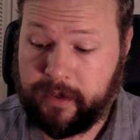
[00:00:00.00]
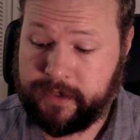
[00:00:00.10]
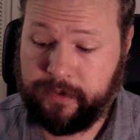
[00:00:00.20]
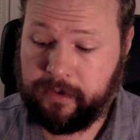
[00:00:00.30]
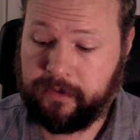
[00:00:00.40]

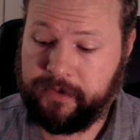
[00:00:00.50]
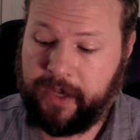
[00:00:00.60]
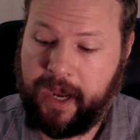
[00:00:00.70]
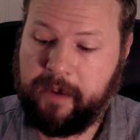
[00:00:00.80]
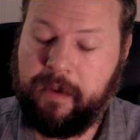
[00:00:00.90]
historical
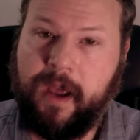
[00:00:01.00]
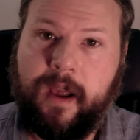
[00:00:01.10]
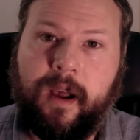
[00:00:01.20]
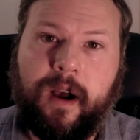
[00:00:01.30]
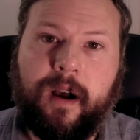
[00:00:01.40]
time.
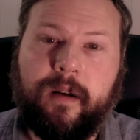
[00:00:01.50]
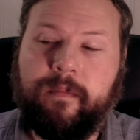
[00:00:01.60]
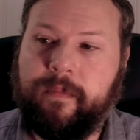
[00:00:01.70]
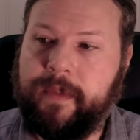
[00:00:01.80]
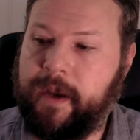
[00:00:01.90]

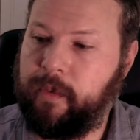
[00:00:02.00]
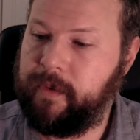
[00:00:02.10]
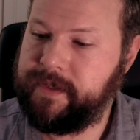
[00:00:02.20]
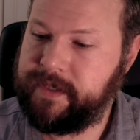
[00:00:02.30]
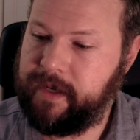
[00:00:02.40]
There
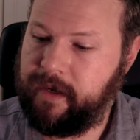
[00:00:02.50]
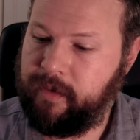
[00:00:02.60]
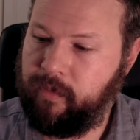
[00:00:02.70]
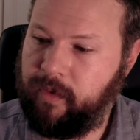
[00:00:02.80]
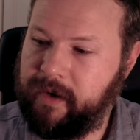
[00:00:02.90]
was
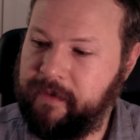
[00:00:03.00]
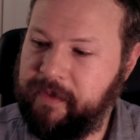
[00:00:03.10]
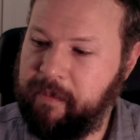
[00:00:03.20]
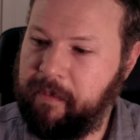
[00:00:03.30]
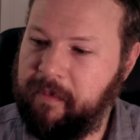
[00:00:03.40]
one of
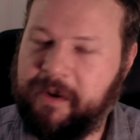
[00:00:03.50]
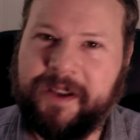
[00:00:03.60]
them.